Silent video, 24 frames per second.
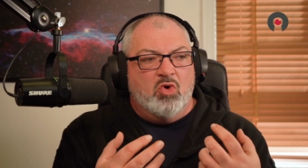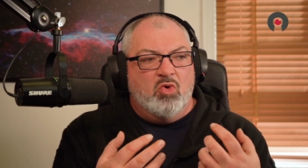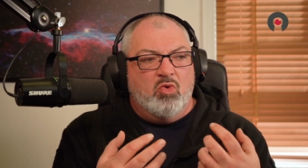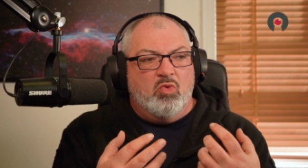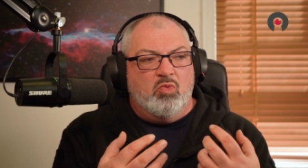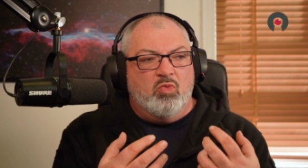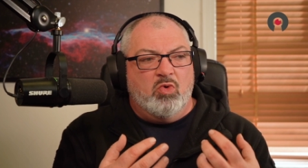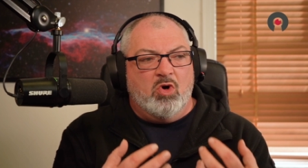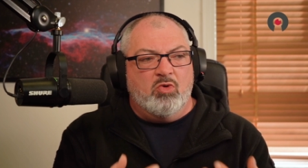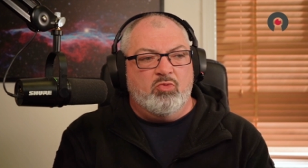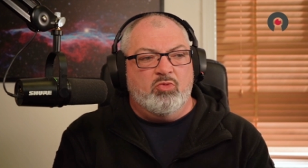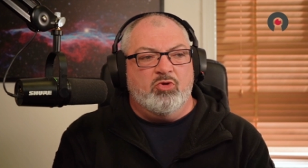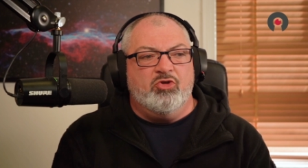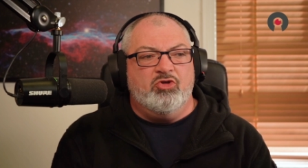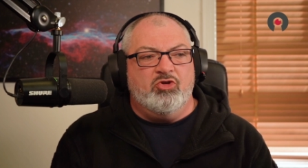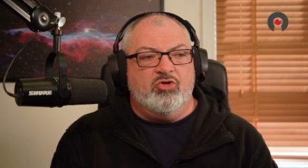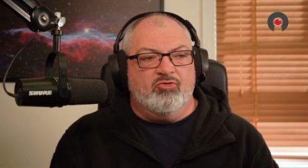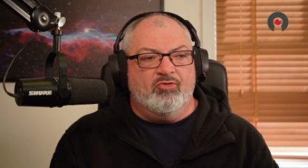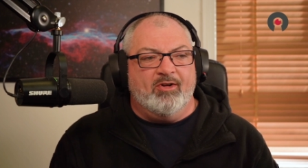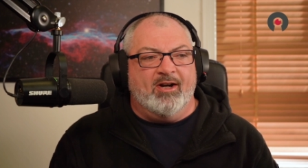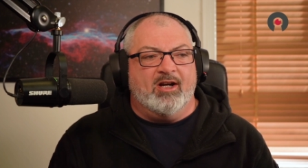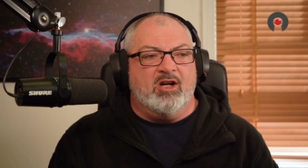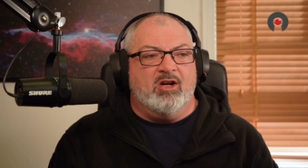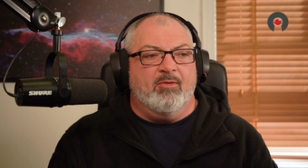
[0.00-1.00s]
what would you
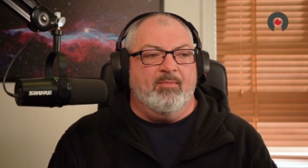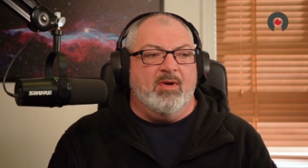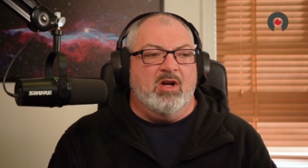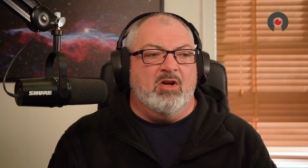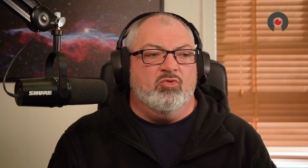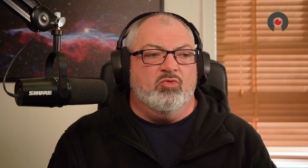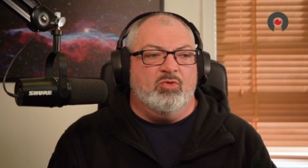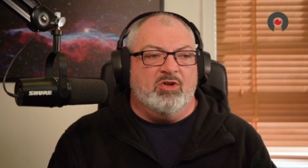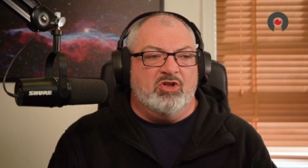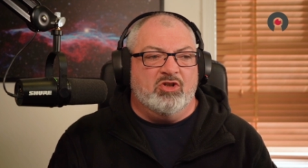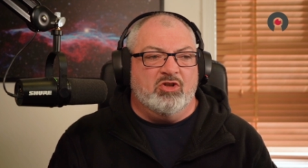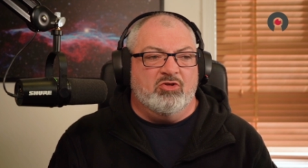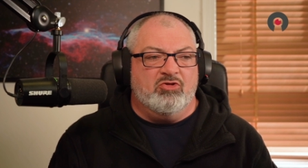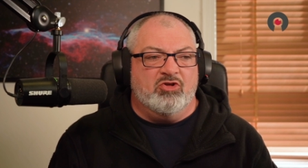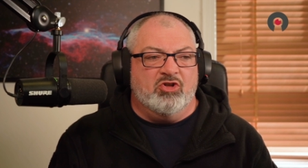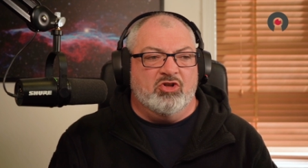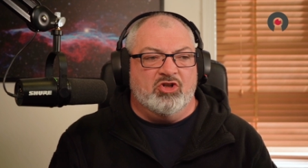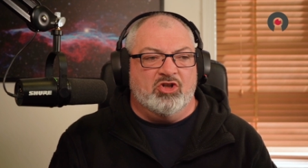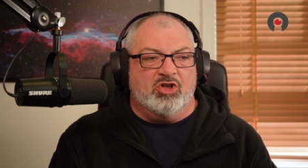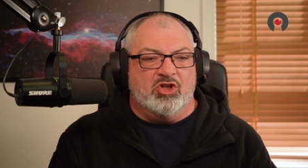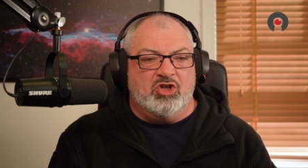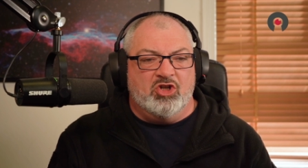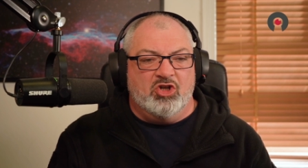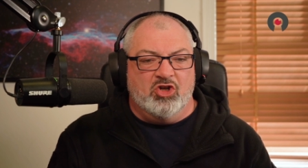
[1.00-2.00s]
recommend we do to
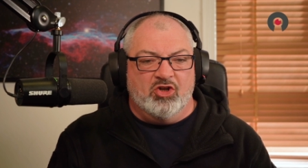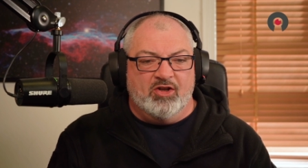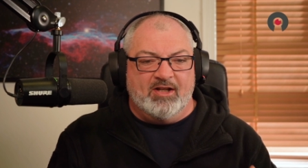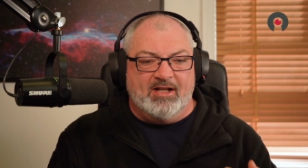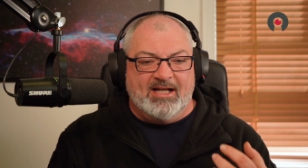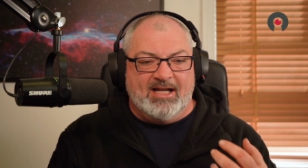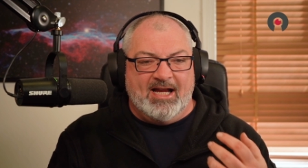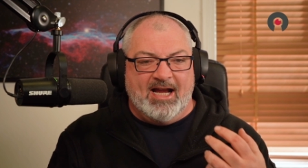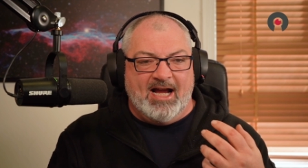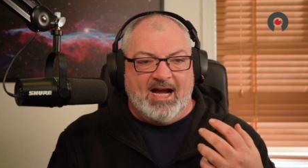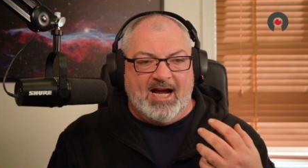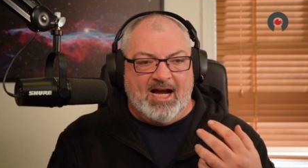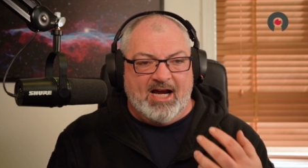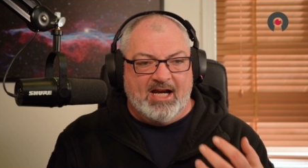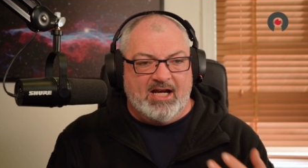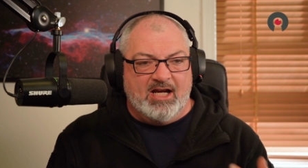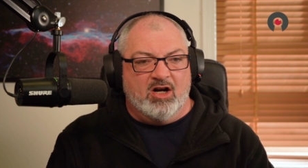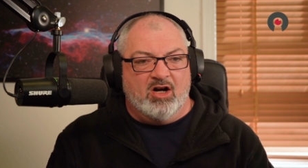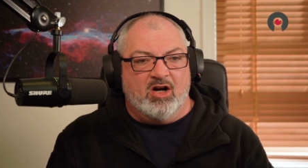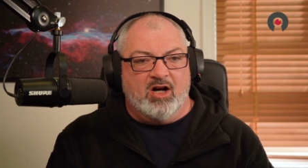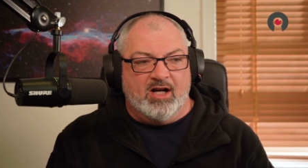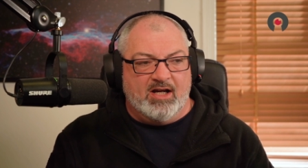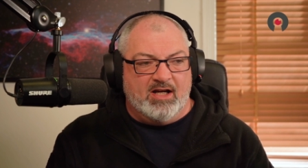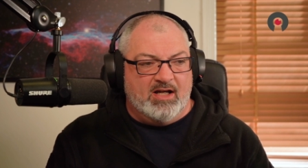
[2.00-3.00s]
secure the A
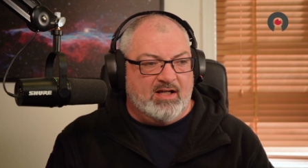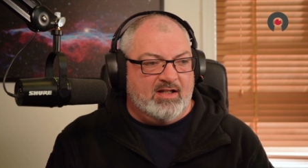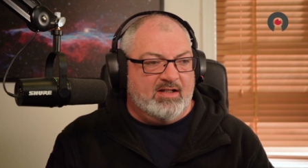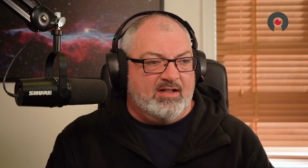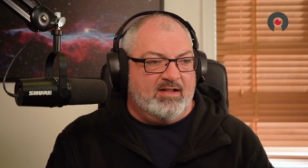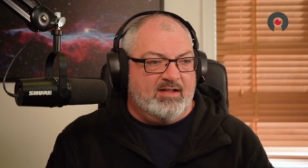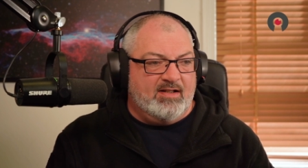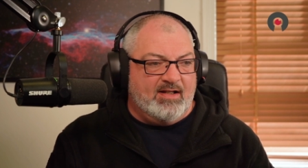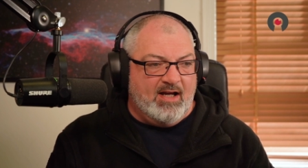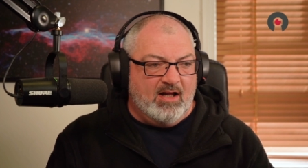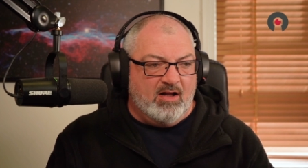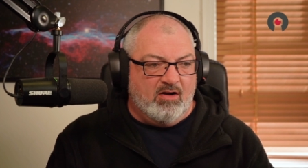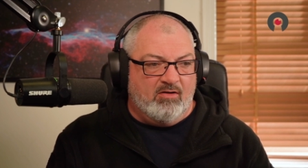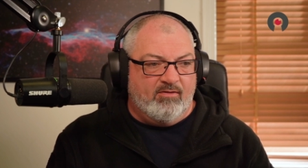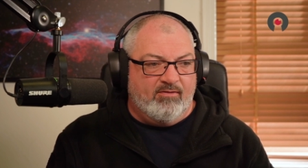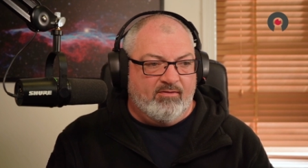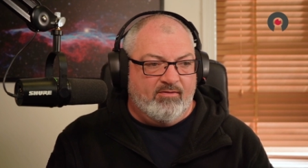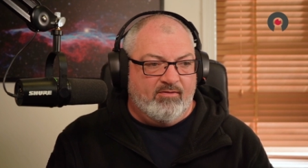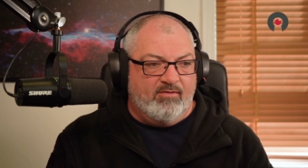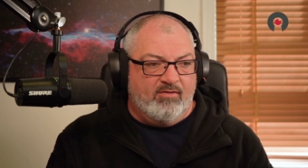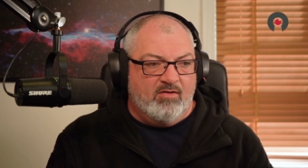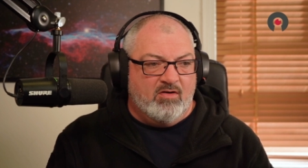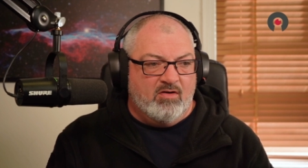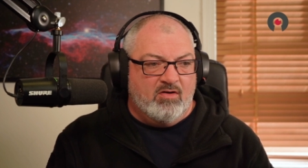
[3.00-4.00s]
I
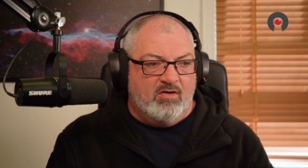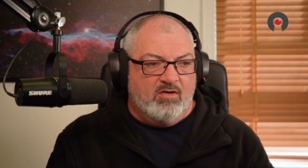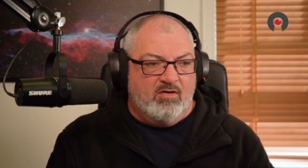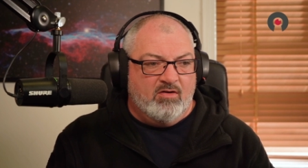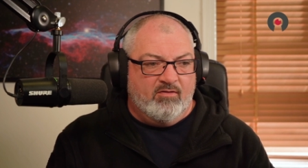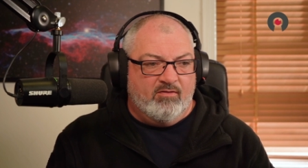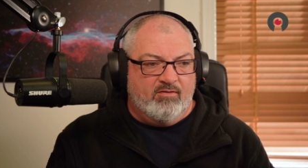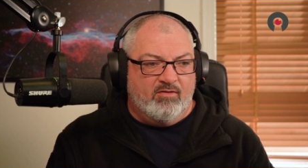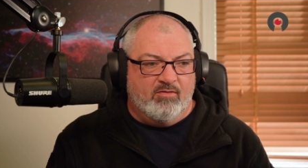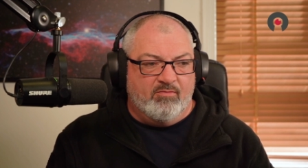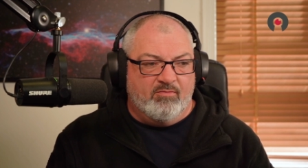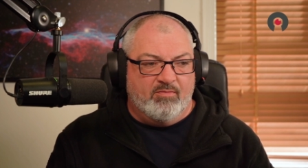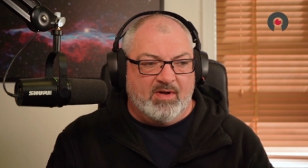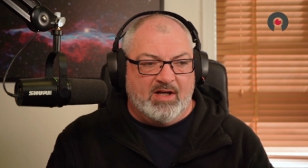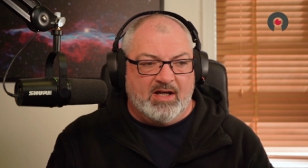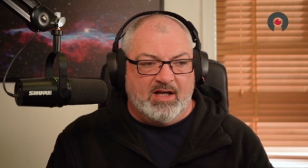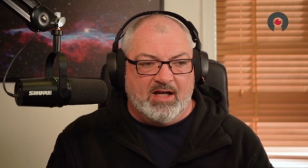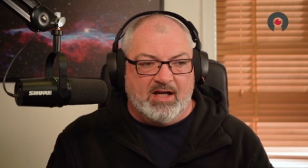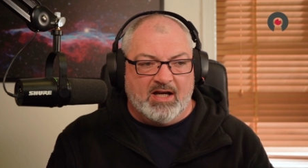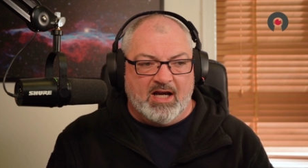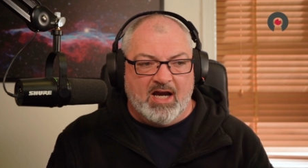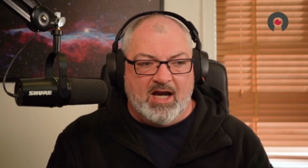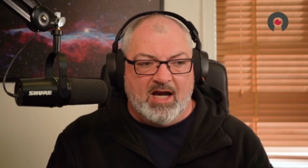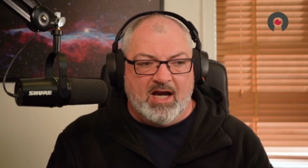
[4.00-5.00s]
itself from
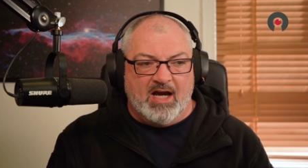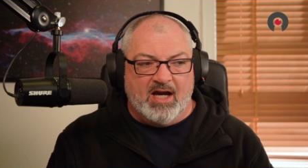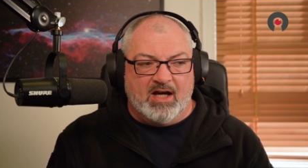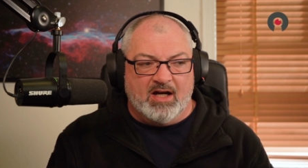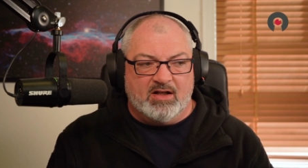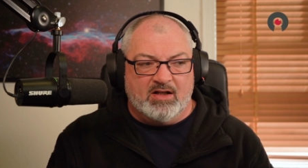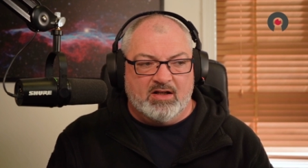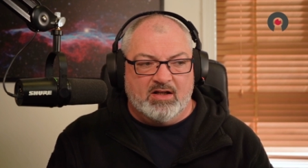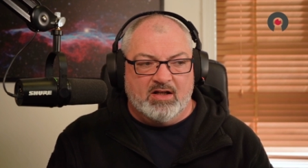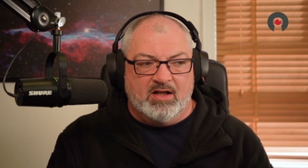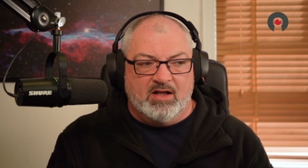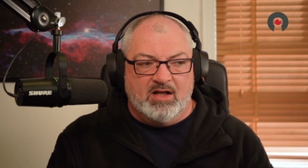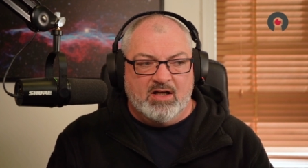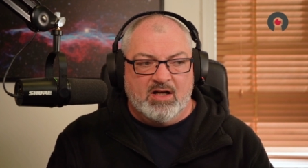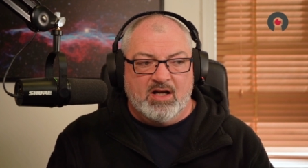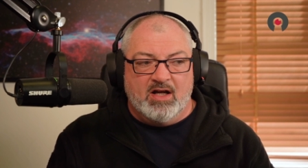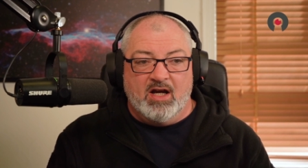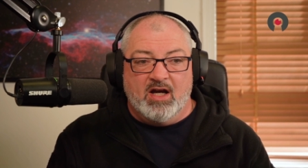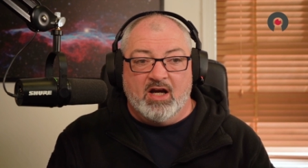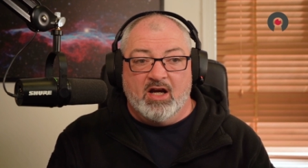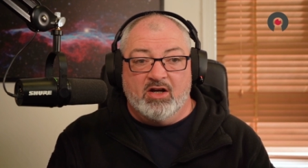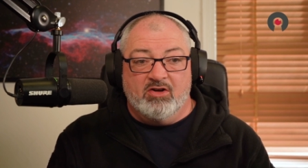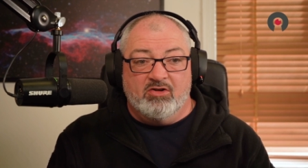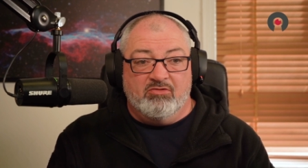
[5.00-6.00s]
being hacked
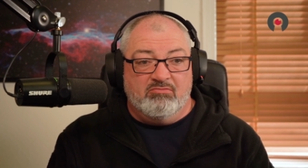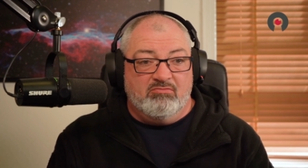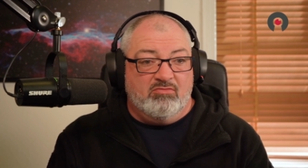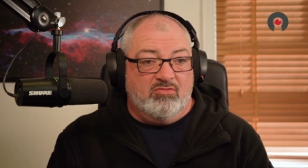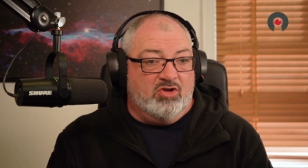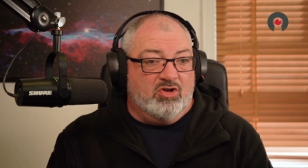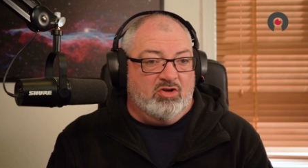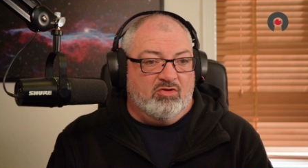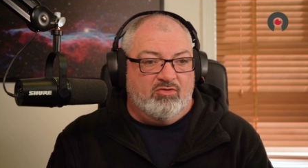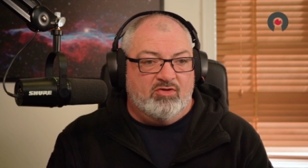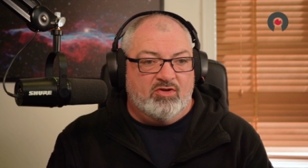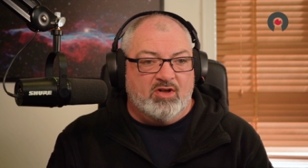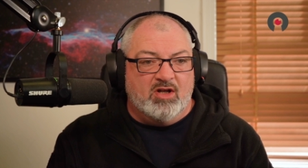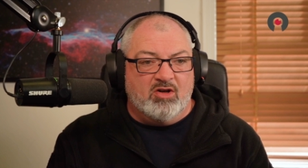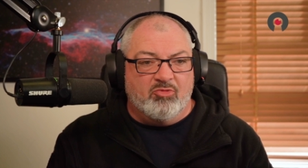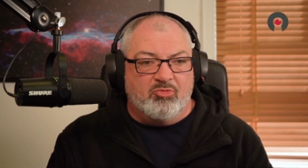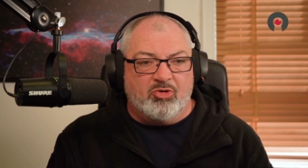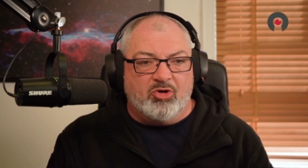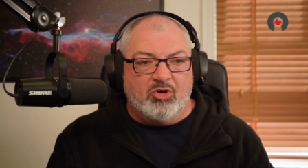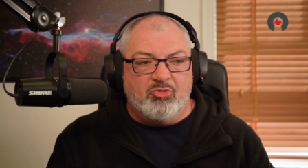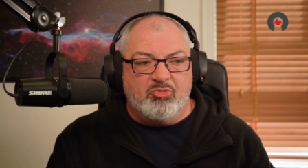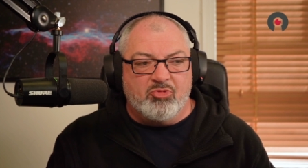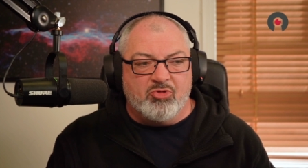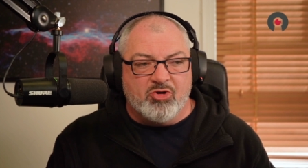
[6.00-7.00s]
and used
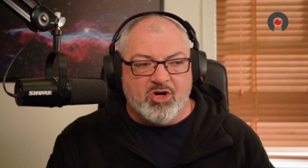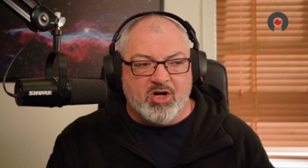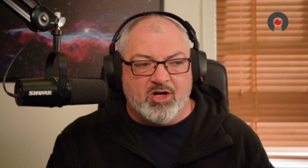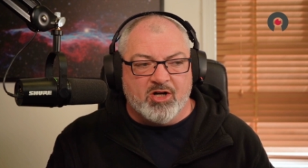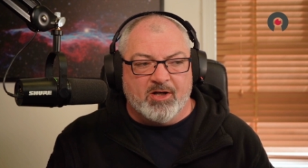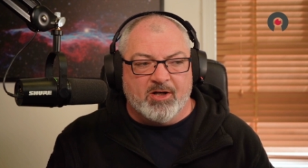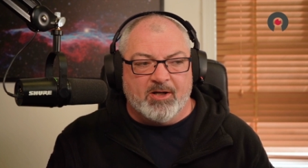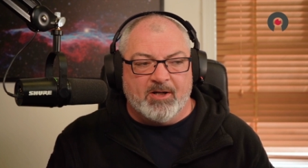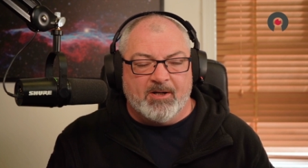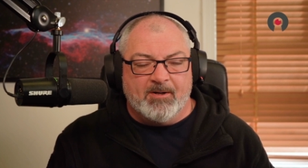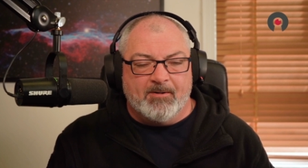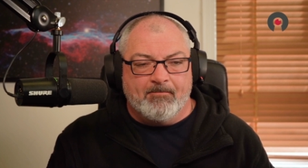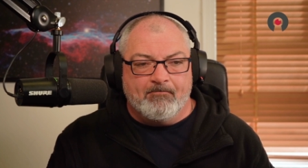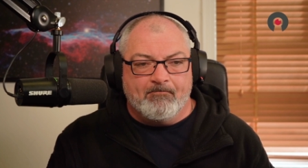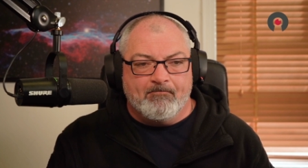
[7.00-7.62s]
inappropriately?